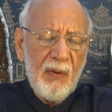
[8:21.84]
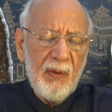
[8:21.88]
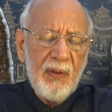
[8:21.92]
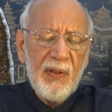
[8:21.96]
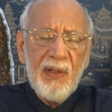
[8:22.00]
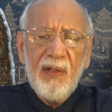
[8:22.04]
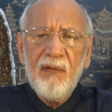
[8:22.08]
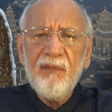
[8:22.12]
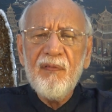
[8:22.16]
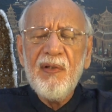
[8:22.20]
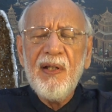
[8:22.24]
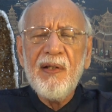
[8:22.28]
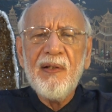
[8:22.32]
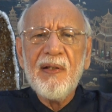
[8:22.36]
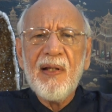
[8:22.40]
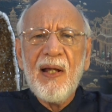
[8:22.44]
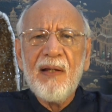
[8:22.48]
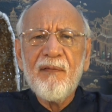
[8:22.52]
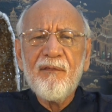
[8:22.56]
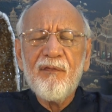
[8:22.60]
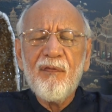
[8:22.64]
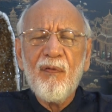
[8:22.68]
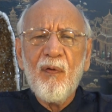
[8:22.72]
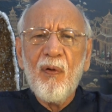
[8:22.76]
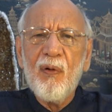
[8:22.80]
Evening
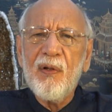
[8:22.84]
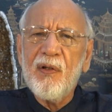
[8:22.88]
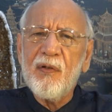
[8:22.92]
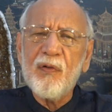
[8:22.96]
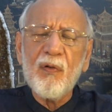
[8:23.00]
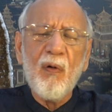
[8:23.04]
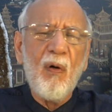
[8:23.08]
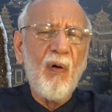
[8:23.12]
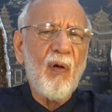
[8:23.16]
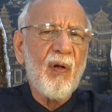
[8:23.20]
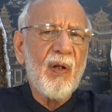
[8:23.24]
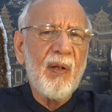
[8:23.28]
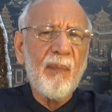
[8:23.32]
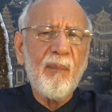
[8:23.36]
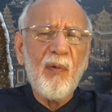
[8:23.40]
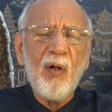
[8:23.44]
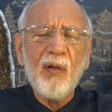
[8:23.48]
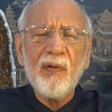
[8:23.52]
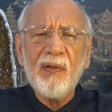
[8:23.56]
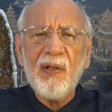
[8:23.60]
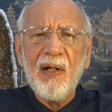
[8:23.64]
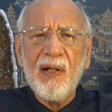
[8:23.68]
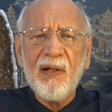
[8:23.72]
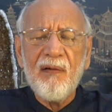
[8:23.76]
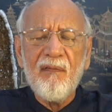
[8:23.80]
nightfall is all
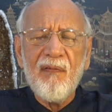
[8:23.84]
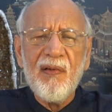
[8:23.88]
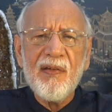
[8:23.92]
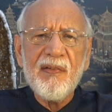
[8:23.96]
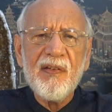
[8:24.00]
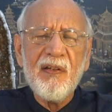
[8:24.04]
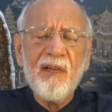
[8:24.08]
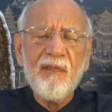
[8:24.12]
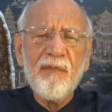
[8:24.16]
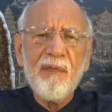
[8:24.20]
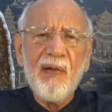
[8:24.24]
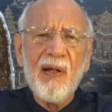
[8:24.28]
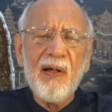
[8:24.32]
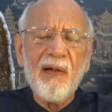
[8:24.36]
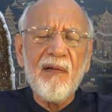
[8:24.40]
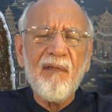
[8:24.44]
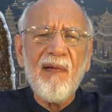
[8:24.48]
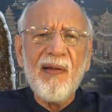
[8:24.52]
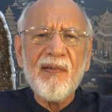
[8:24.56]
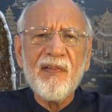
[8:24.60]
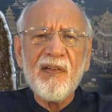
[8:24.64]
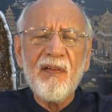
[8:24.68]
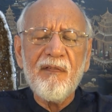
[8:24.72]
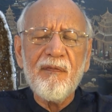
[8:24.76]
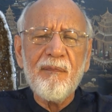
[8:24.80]
about the
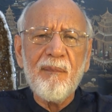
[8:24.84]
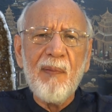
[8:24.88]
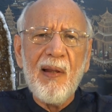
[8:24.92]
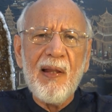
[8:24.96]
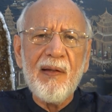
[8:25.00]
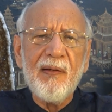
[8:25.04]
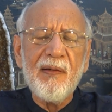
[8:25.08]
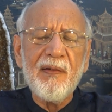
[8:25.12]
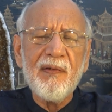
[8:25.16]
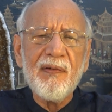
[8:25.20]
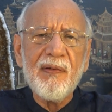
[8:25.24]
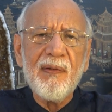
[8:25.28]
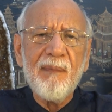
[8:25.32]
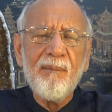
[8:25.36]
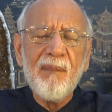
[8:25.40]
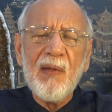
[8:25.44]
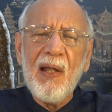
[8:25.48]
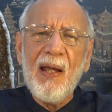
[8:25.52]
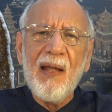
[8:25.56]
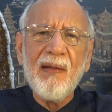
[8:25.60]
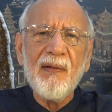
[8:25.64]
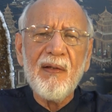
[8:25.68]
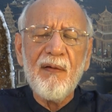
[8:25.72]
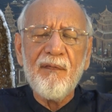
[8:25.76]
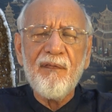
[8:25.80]
aggressive planets
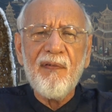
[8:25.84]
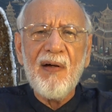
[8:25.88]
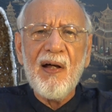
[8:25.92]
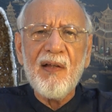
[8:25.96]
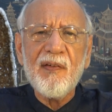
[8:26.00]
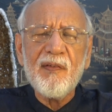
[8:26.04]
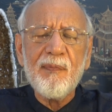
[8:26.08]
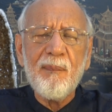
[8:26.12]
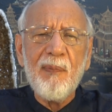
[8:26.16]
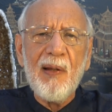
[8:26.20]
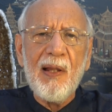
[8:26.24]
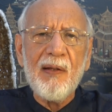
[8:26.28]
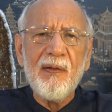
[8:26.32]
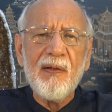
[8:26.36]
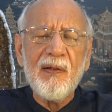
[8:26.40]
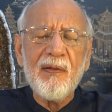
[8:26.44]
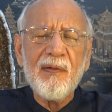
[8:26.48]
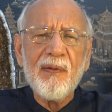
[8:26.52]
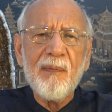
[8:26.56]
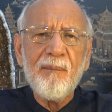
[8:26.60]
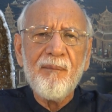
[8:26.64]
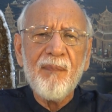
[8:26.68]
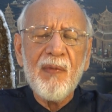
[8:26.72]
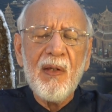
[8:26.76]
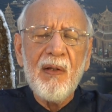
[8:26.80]
and the fast
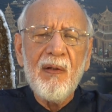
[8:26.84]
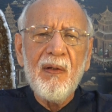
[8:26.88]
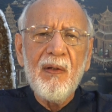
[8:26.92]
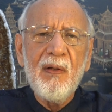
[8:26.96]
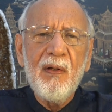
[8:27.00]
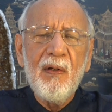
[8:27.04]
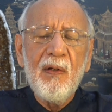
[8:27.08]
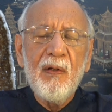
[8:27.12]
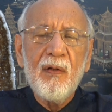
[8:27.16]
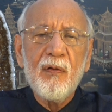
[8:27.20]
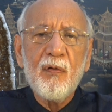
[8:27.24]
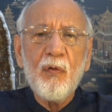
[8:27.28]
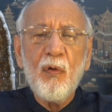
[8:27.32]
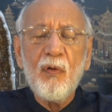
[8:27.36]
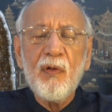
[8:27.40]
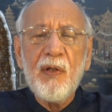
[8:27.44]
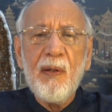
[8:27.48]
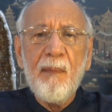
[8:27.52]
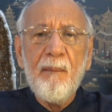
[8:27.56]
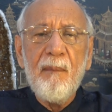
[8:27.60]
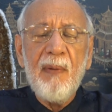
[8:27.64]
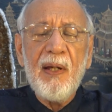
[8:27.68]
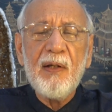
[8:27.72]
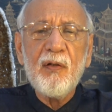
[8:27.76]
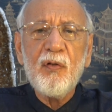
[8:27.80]
planets. So
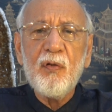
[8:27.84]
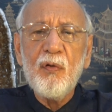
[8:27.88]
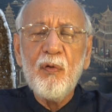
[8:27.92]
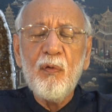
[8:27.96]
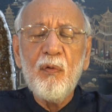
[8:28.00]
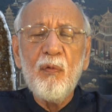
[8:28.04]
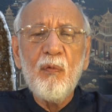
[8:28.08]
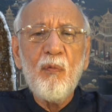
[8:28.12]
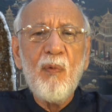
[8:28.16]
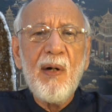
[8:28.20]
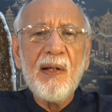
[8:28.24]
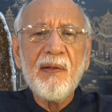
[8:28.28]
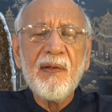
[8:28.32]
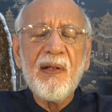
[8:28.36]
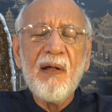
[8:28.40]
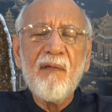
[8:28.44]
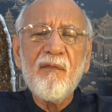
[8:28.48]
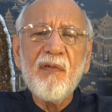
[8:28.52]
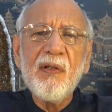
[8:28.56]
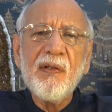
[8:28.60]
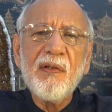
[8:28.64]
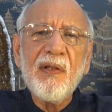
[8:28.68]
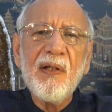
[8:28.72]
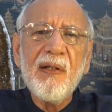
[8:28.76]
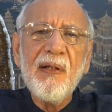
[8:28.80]
they make you want
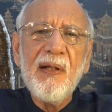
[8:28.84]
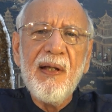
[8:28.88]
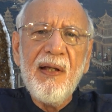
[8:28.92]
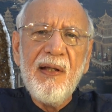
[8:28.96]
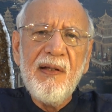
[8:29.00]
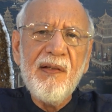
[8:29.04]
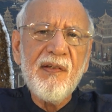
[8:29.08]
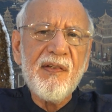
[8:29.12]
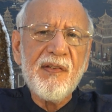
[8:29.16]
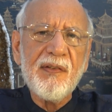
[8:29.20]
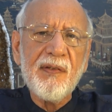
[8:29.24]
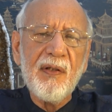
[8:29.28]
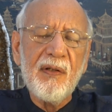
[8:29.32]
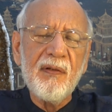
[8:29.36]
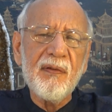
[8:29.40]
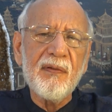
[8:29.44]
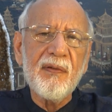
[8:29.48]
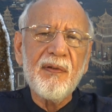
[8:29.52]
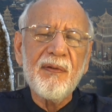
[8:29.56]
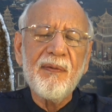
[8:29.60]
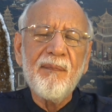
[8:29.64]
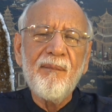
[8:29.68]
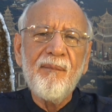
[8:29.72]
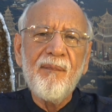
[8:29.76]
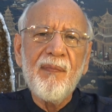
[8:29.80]
everything
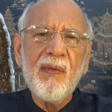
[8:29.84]
instant.